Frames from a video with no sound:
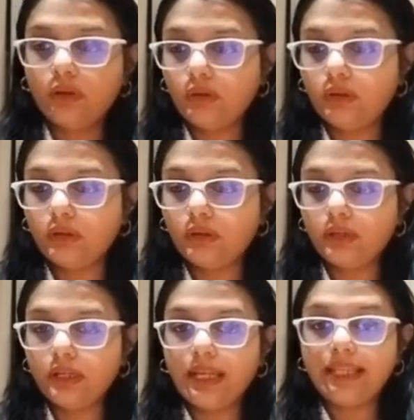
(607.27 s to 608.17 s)

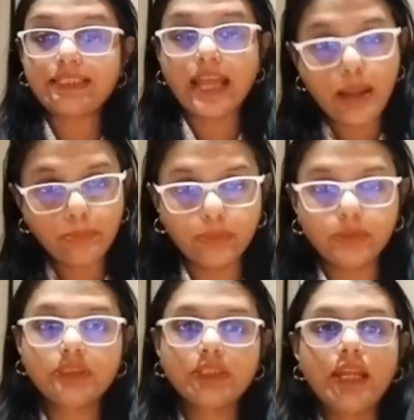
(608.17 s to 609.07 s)
as
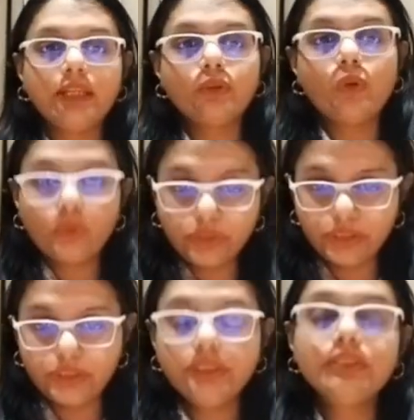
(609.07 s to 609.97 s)
apples and
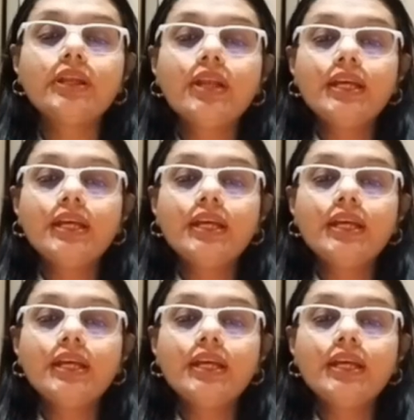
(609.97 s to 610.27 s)
oranges,